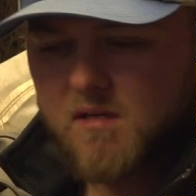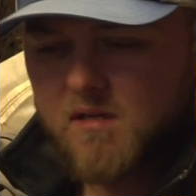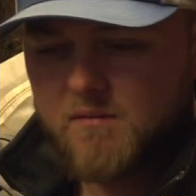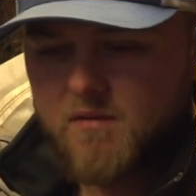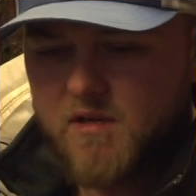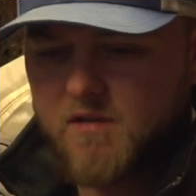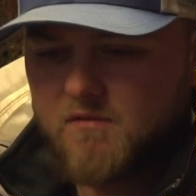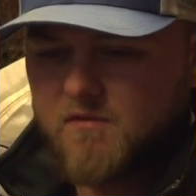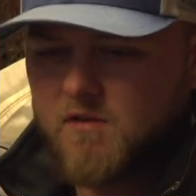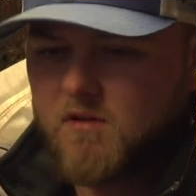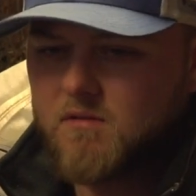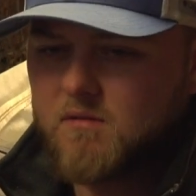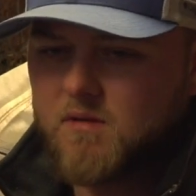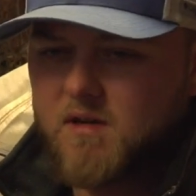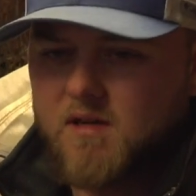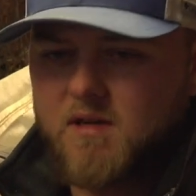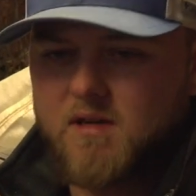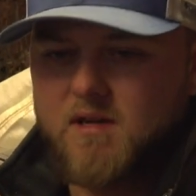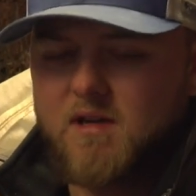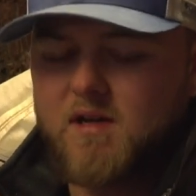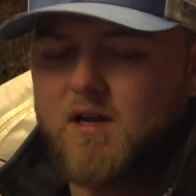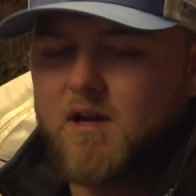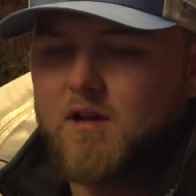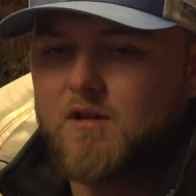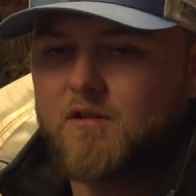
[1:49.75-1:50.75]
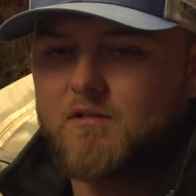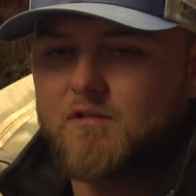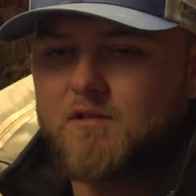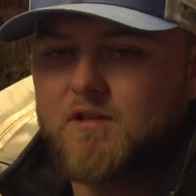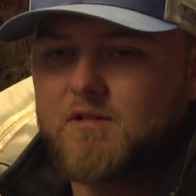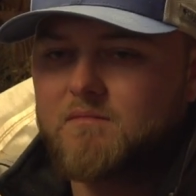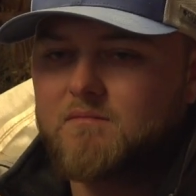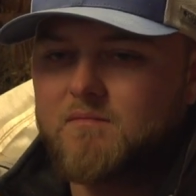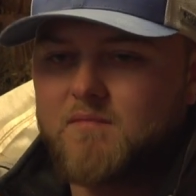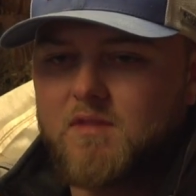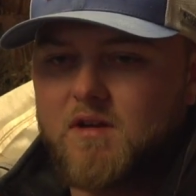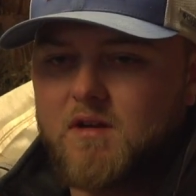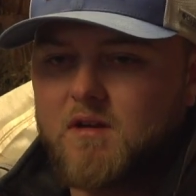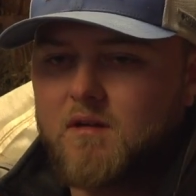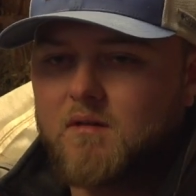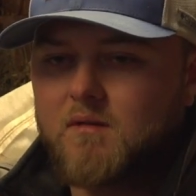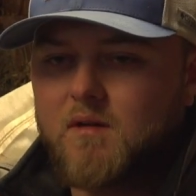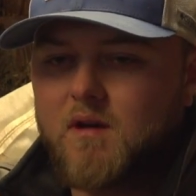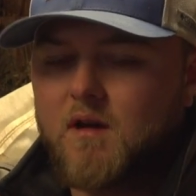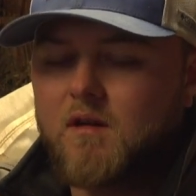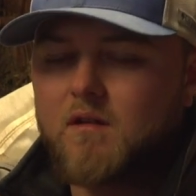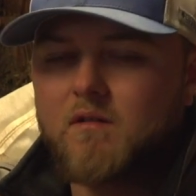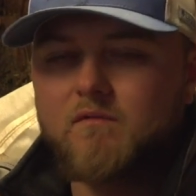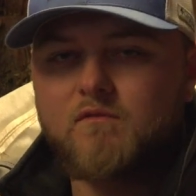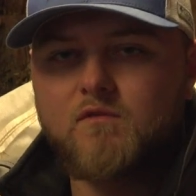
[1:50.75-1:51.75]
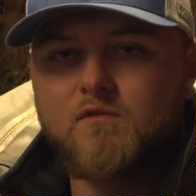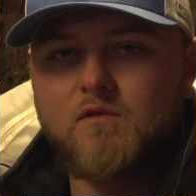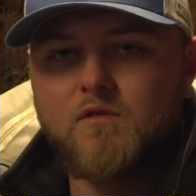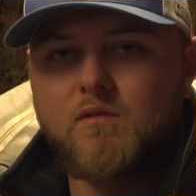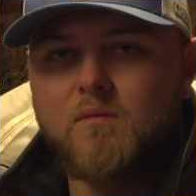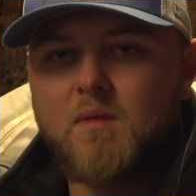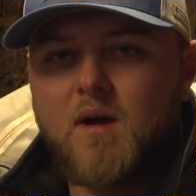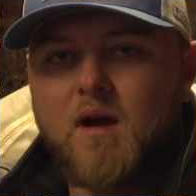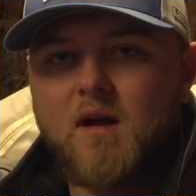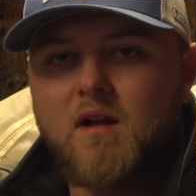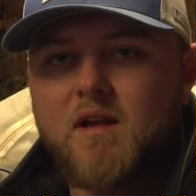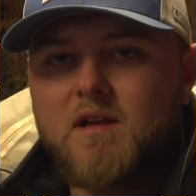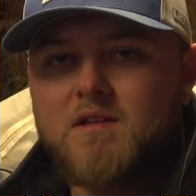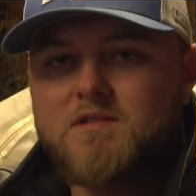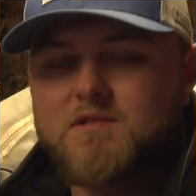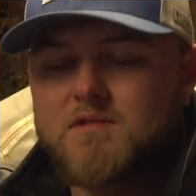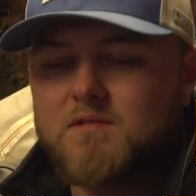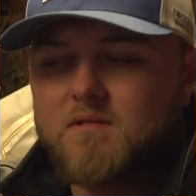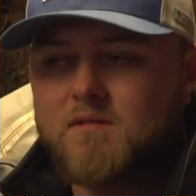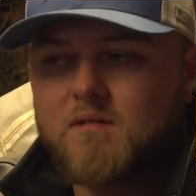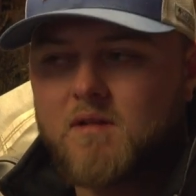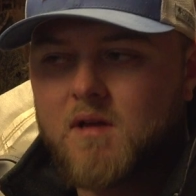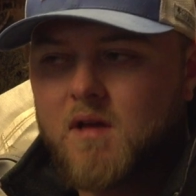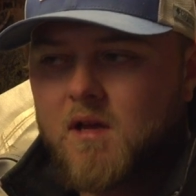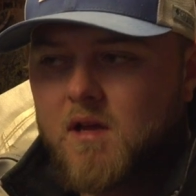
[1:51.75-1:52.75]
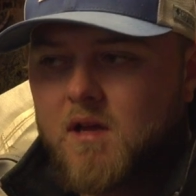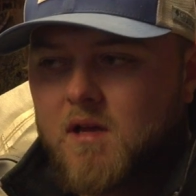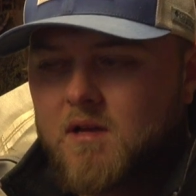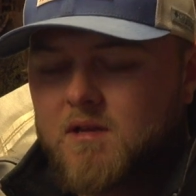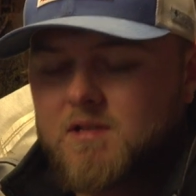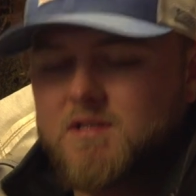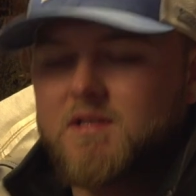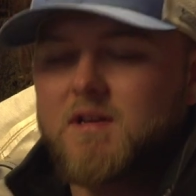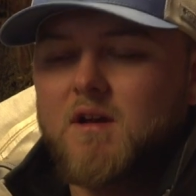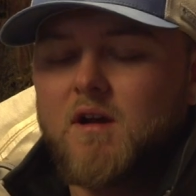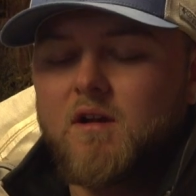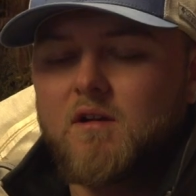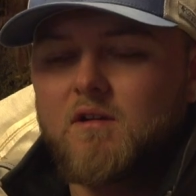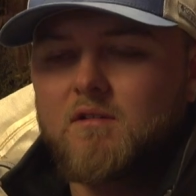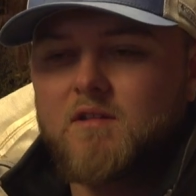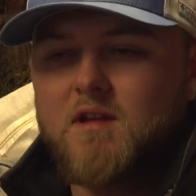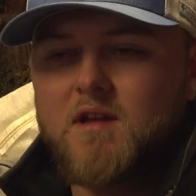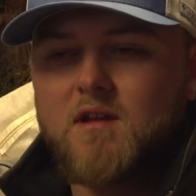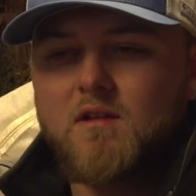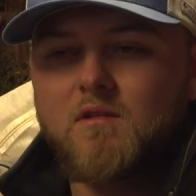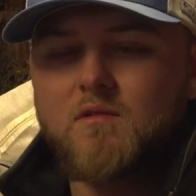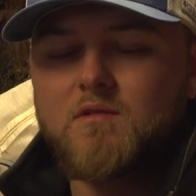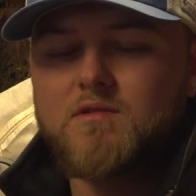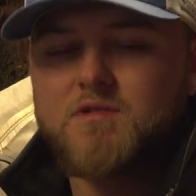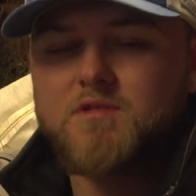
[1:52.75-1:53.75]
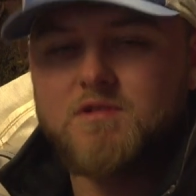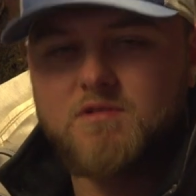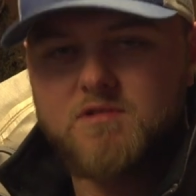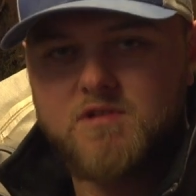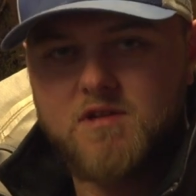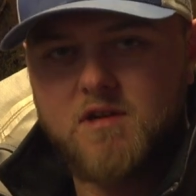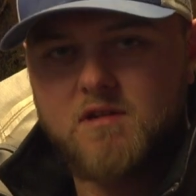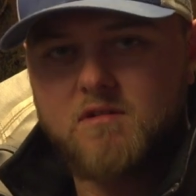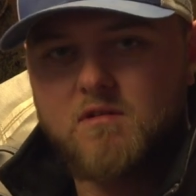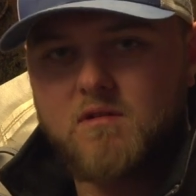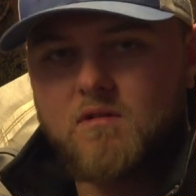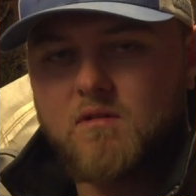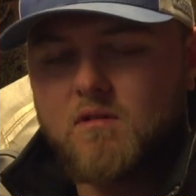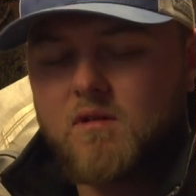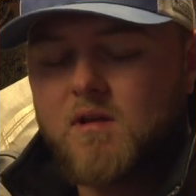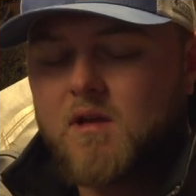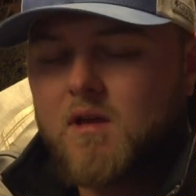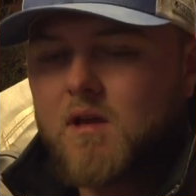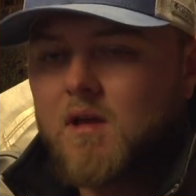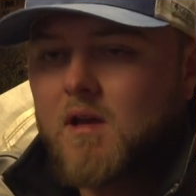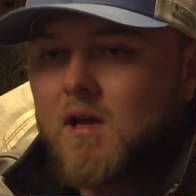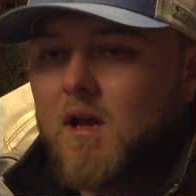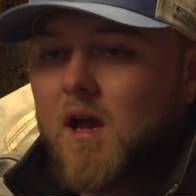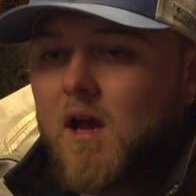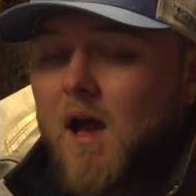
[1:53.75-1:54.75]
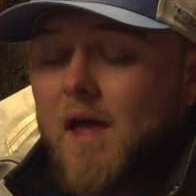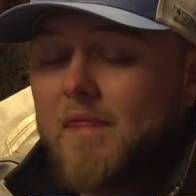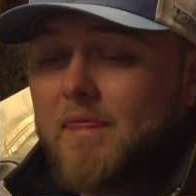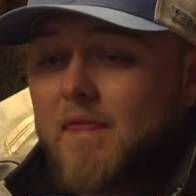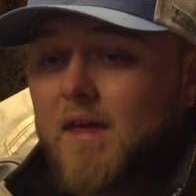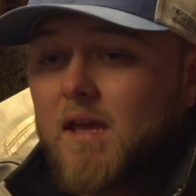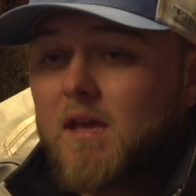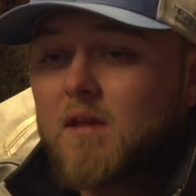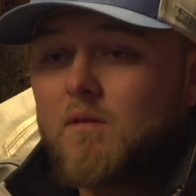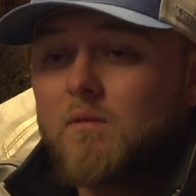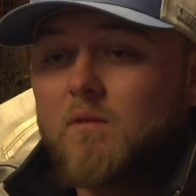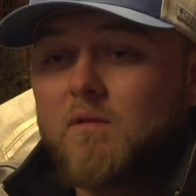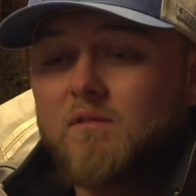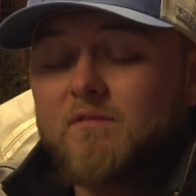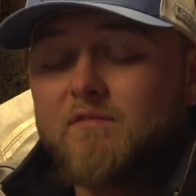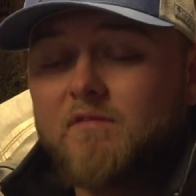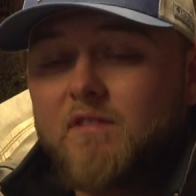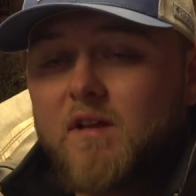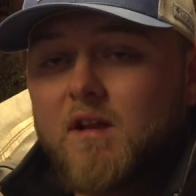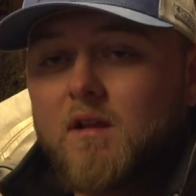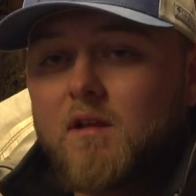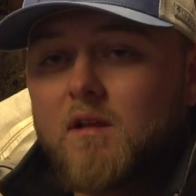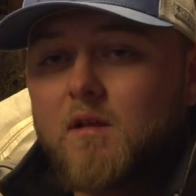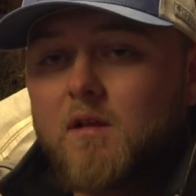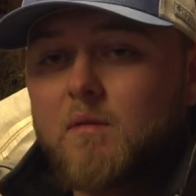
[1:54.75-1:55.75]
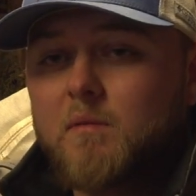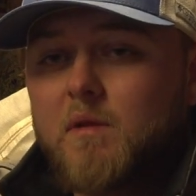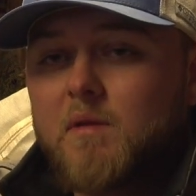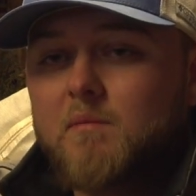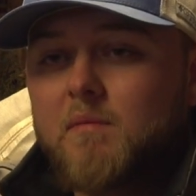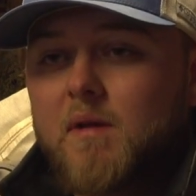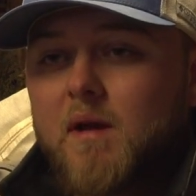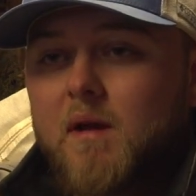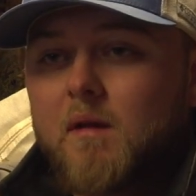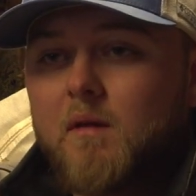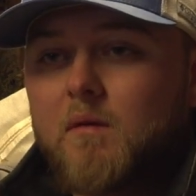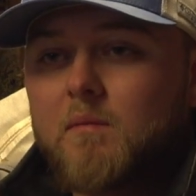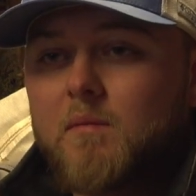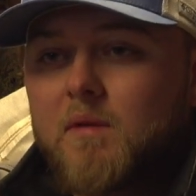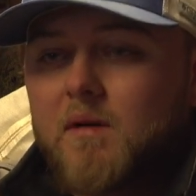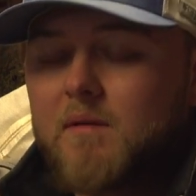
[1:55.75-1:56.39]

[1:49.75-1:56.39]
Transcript: I mean, if you're running hundred, you know, hundred full bodies or just hundred decoys in general, I think it would fit a little bit better.